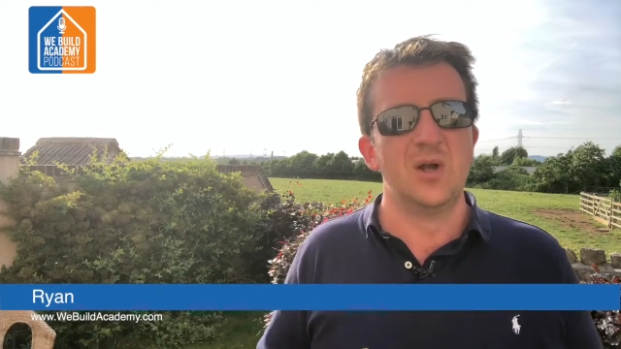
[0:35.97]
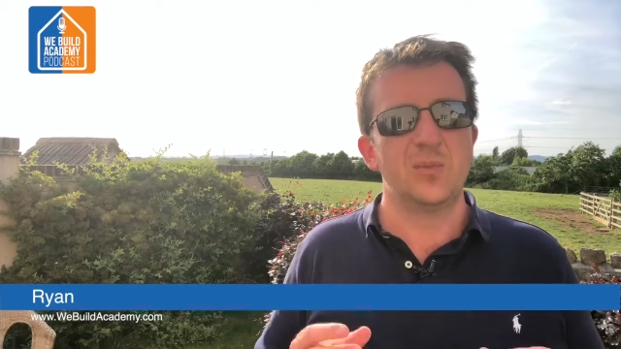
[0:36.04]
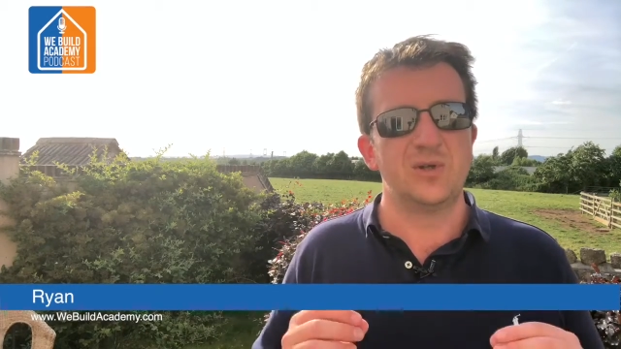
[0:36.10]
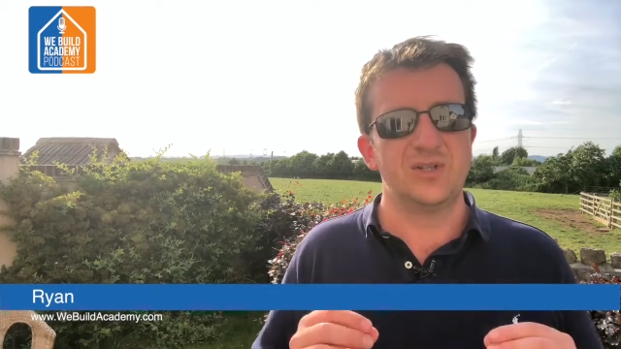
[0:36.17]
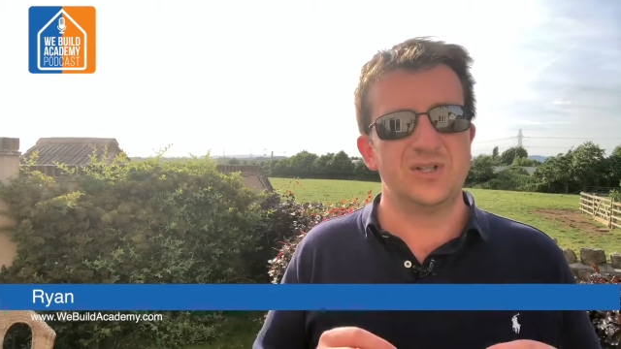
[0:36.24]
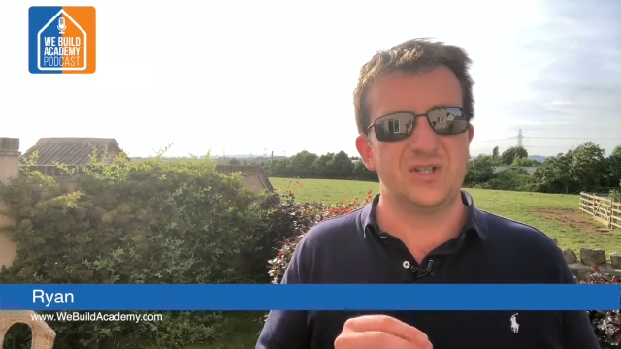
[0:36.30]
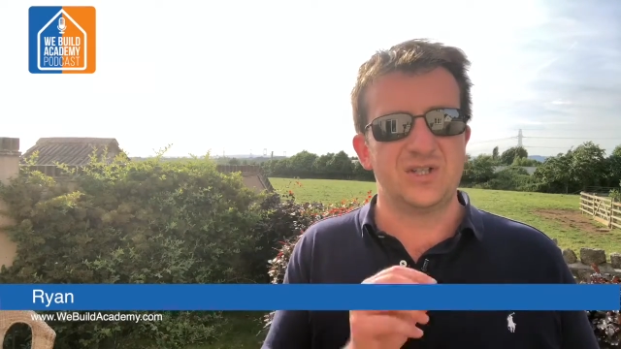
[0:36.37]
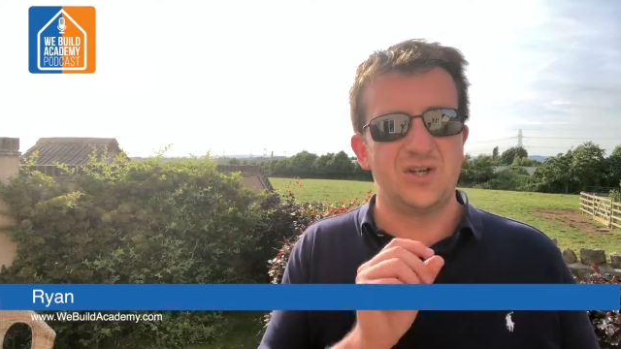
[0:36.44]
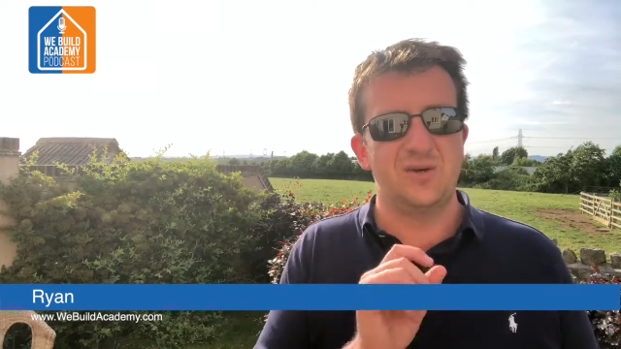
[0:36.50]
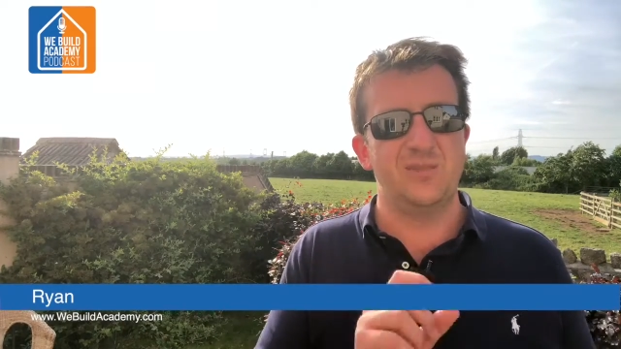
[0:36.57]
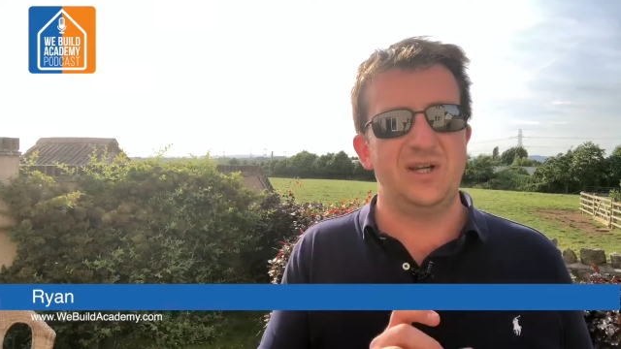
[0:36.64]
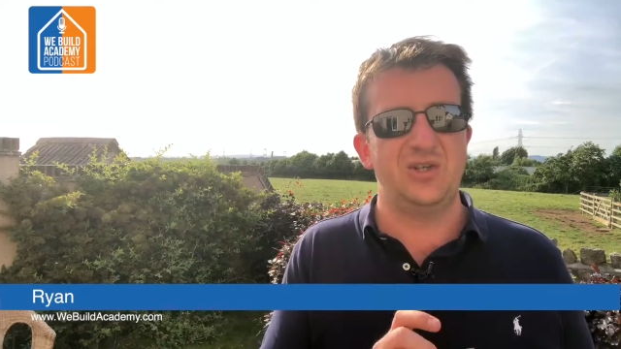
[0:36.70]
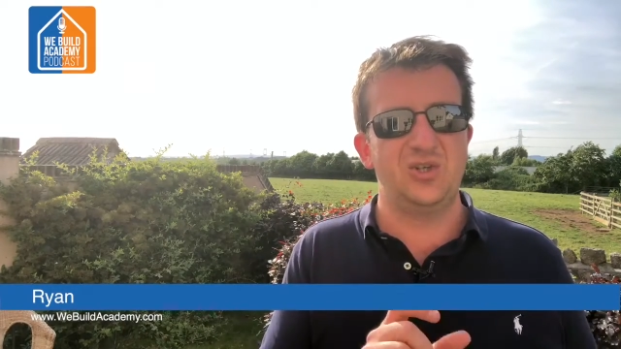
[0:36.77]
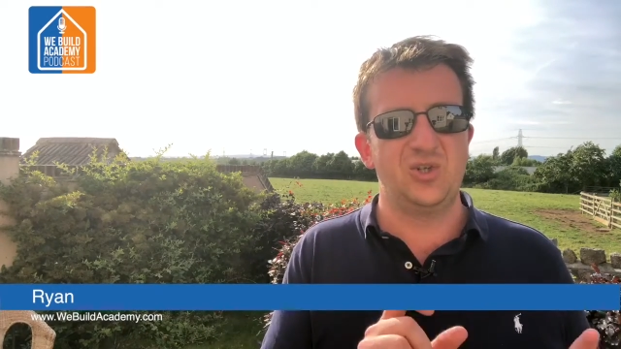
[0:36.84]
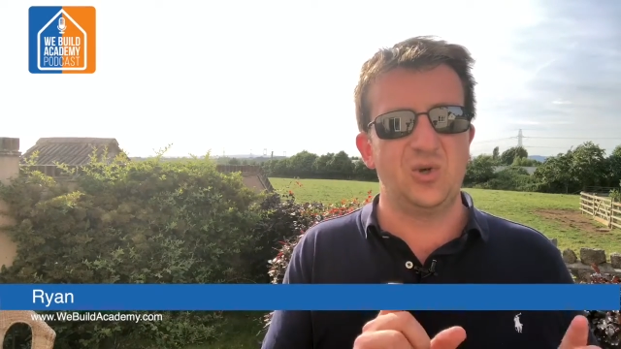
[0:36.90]
But you just got to
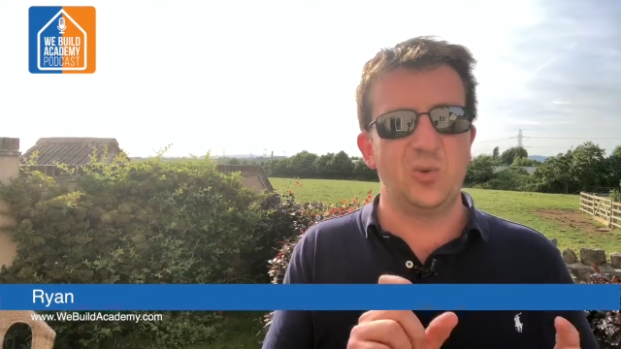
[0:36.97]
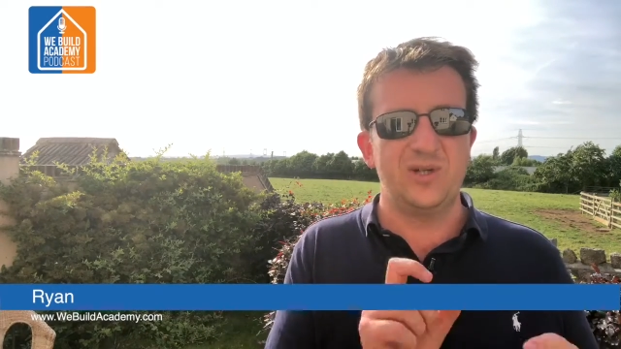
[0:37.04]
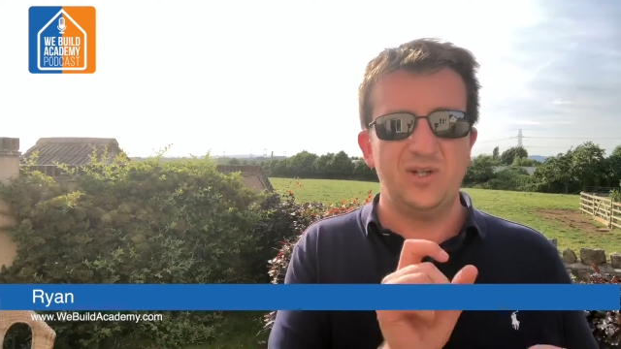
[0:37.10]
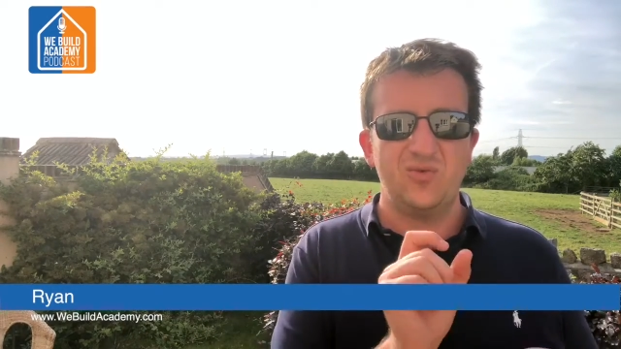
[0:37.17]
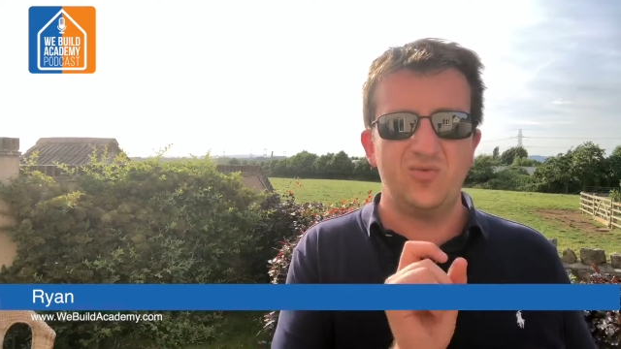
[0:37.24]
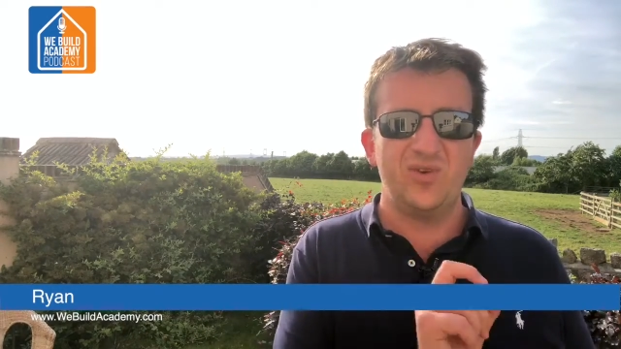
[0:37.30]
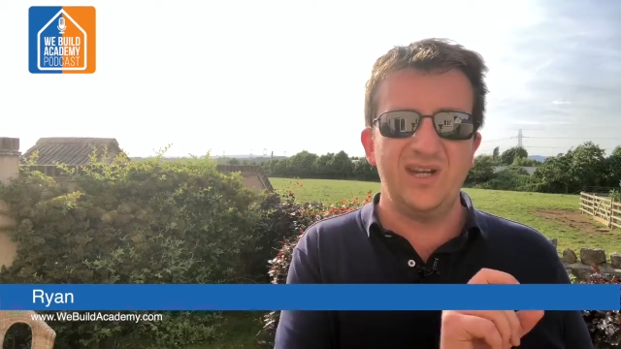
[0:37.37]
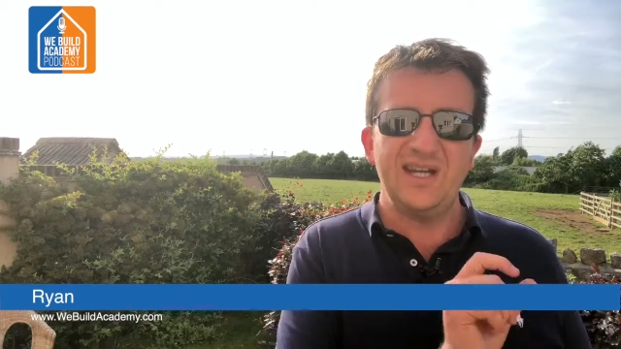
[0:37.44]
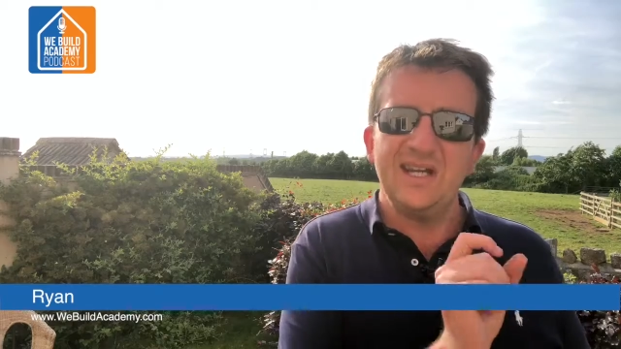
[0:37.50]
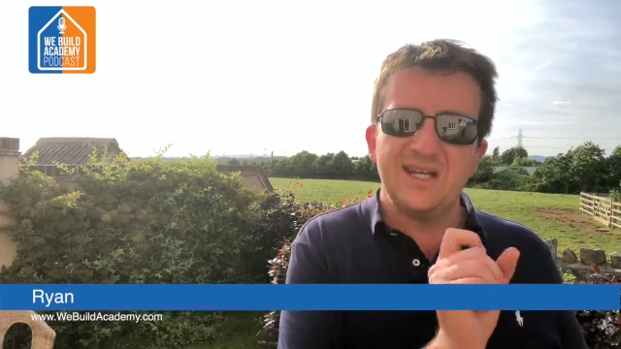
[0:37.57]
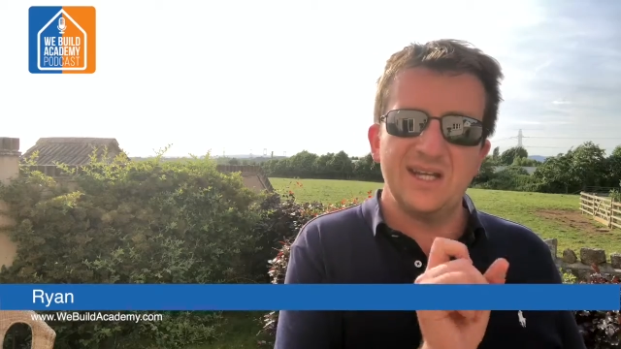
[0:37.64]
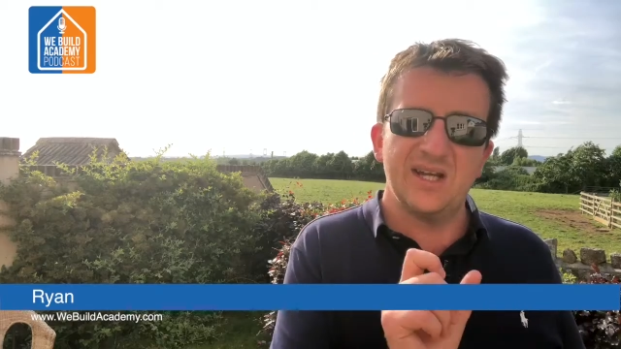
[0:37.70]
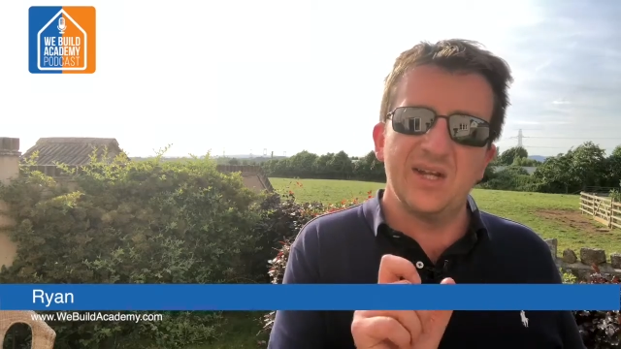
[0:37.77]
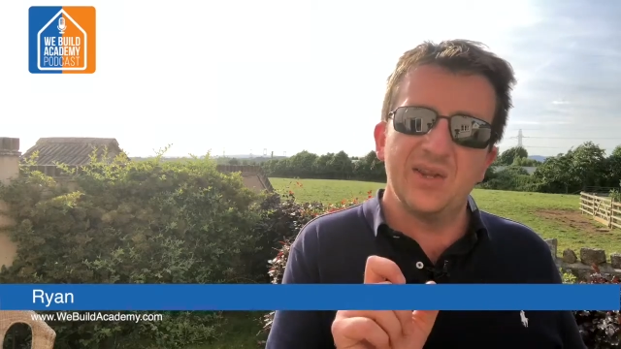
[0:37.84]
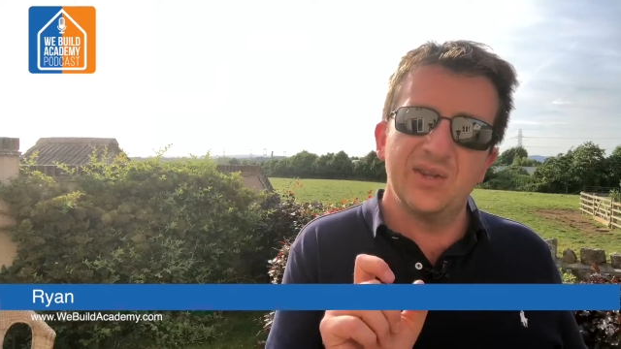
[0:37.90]
make sure when you read
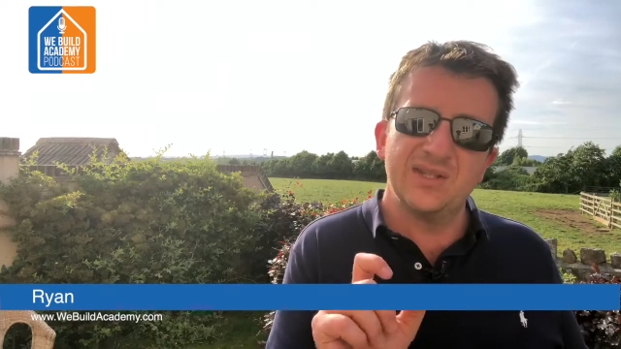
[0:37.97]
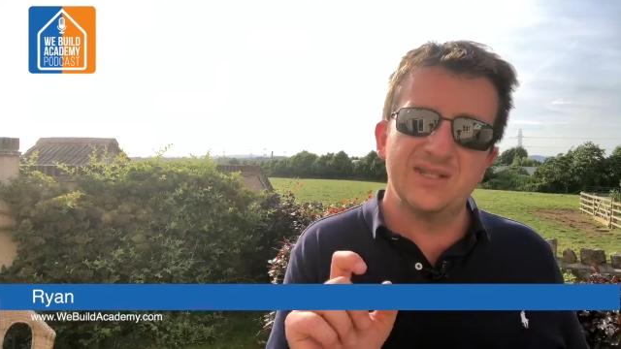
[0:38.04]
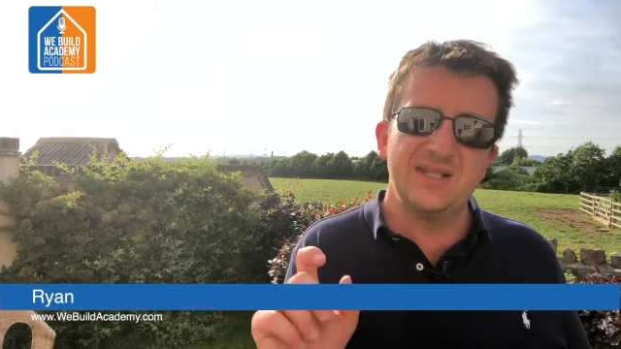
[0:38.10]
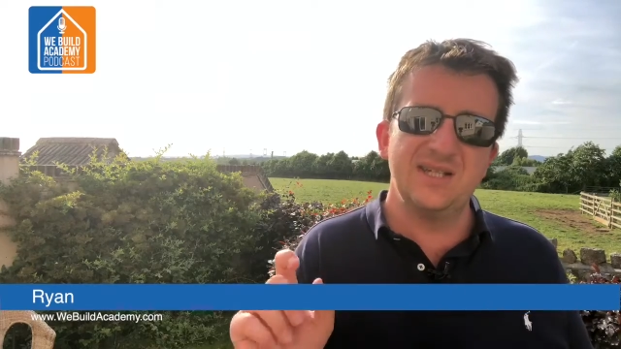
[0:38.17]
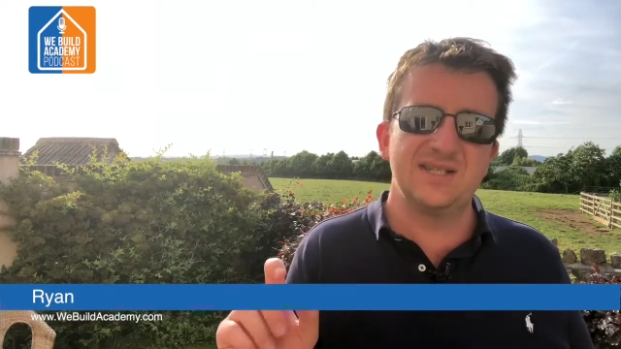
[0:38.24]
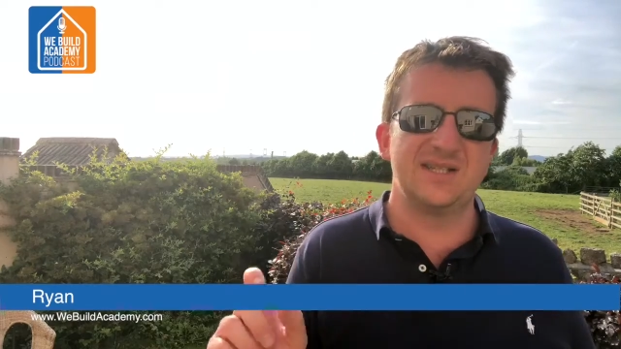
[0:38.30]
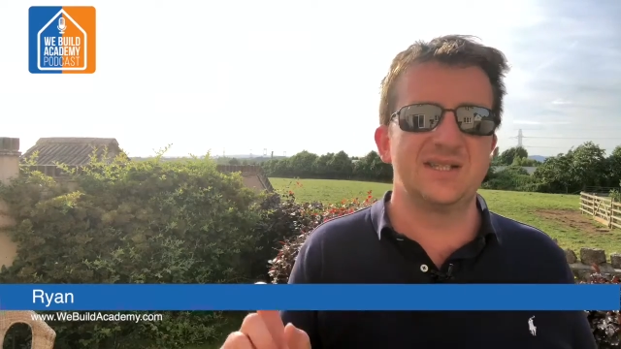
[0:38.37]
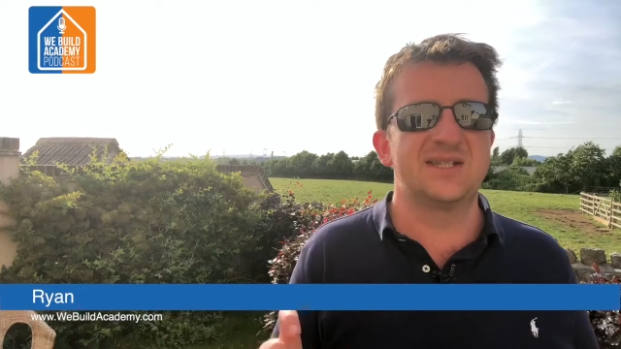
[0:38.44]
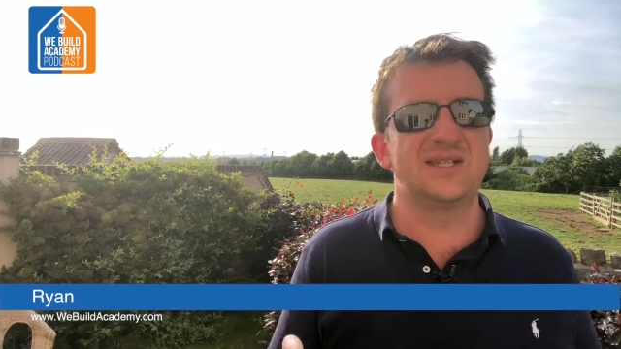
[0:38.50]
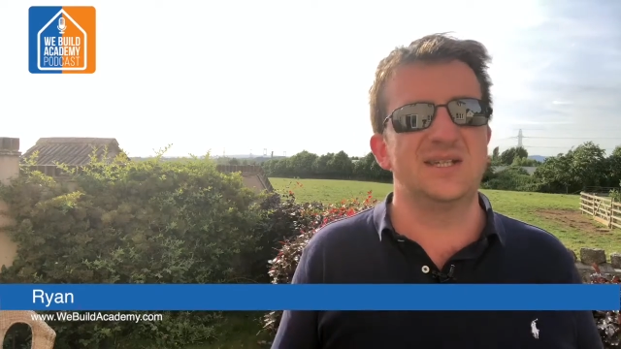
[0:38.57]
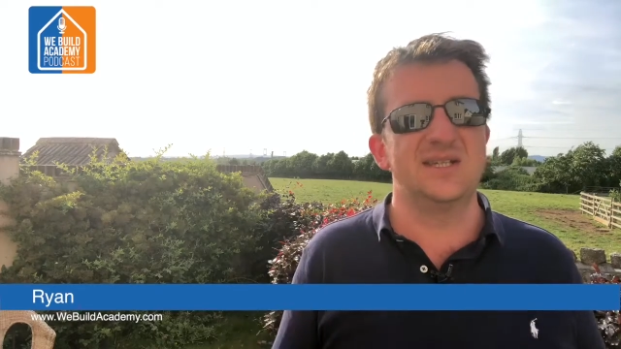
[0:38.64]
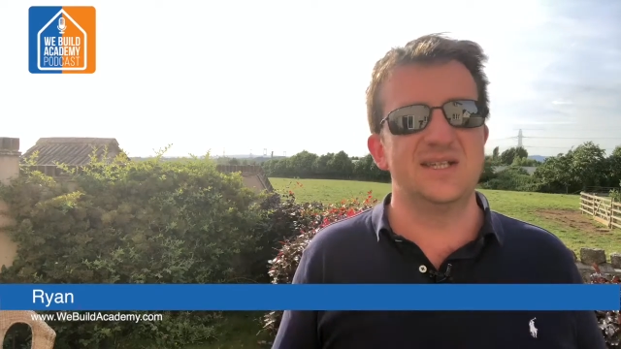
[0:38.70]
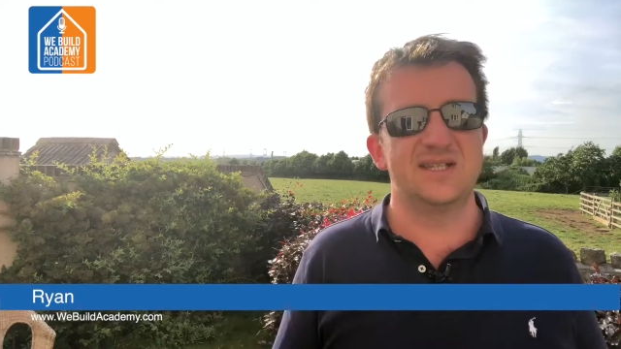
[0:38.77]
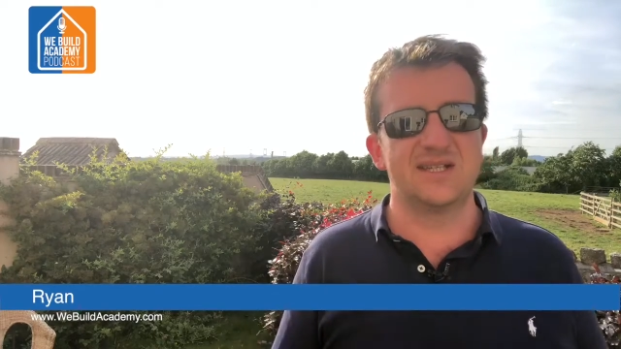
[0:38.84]
the T's and C's,